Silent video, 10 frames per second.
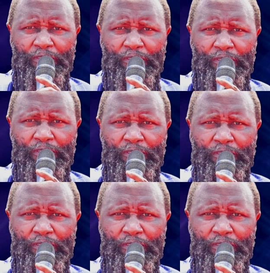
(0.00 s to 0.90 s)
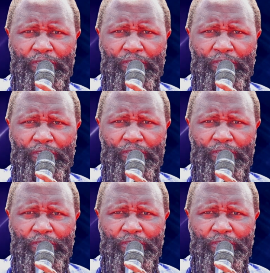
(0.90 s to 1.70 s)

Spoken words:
No one is speaking in this clip.